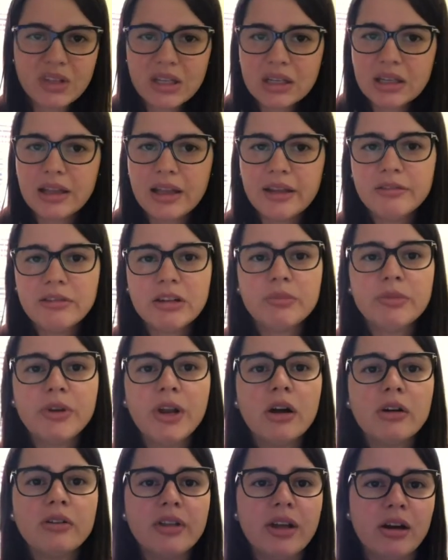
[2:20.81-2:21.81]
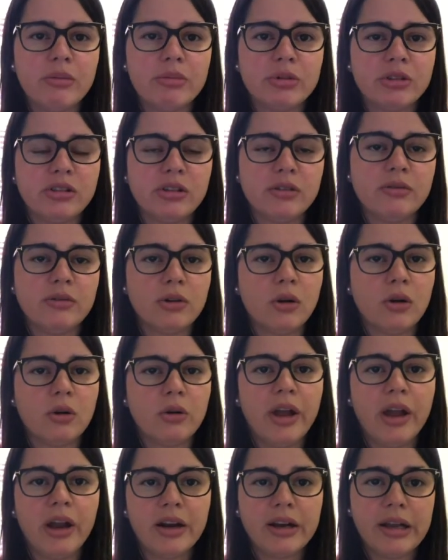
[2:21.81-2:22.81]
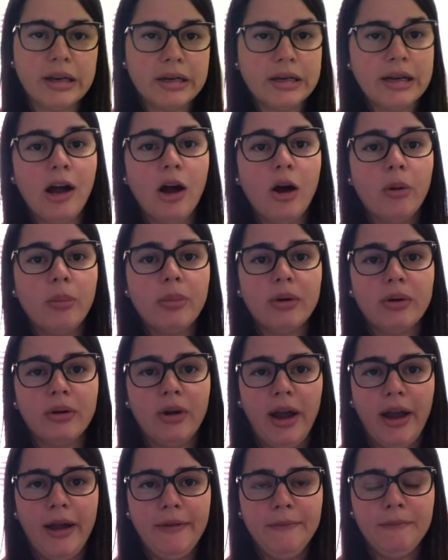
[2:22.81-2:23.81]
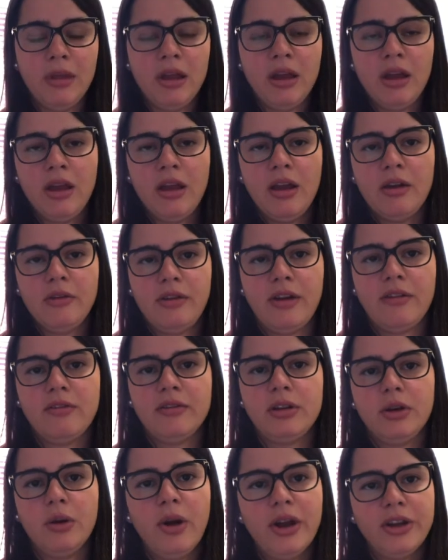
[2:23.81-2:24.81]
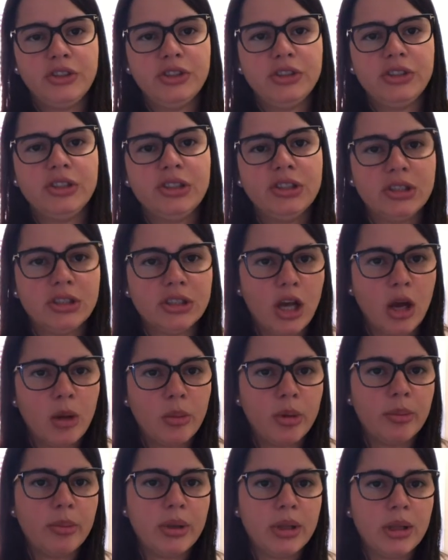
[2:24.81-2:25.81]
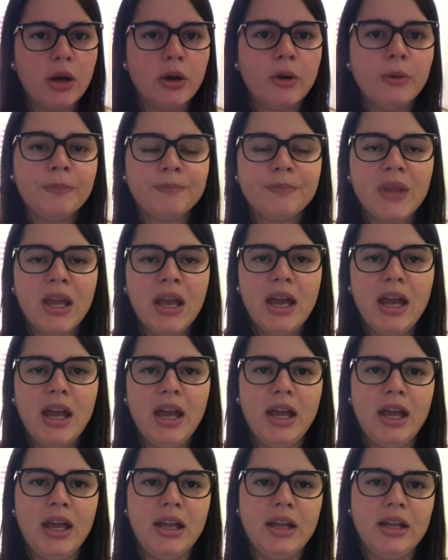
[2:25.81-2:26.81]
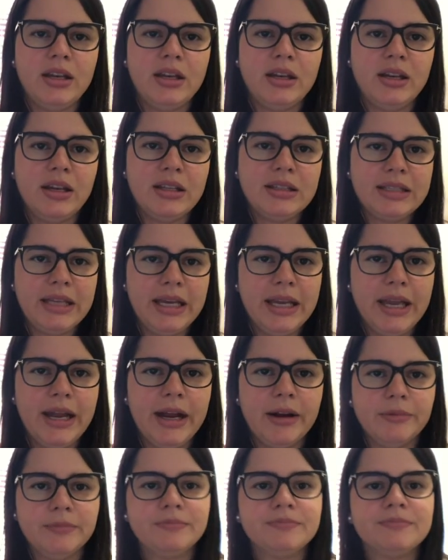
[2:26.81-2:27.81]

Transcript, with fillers: let them know that upper cervical care can help, okay? If you have any questions, just comment below, and take care.